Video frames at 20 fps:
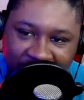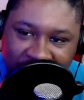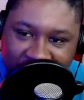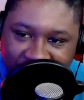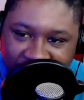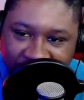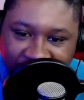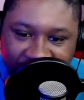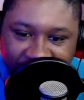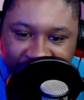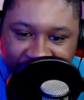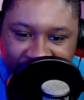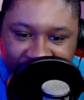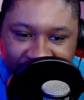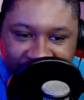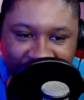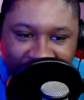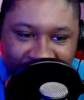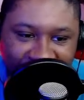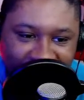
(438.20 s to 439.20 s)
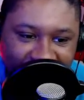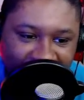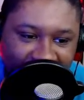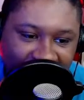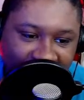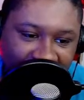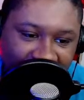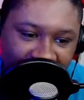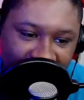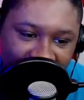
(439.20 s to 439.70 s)
using Freed that much,
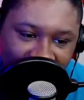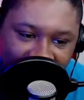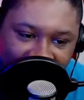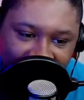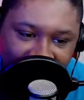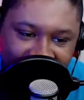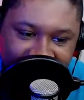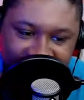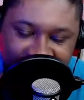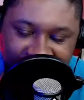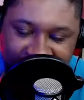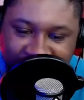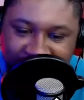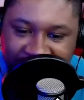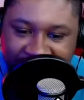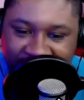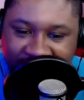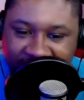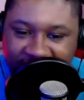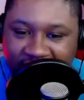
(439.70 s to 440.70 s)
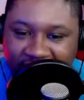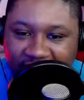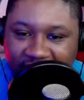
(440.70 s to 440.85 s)
honestly speaking.